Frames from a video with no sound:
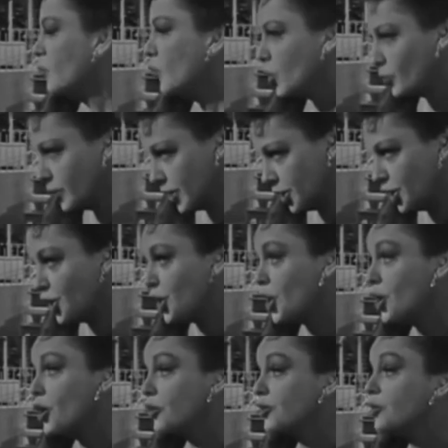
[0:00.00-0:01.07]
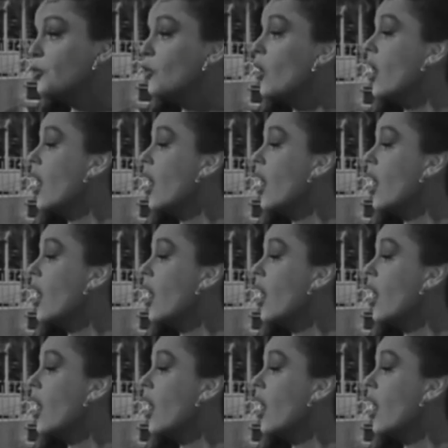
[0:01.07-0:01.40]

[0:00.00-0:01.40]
will be near to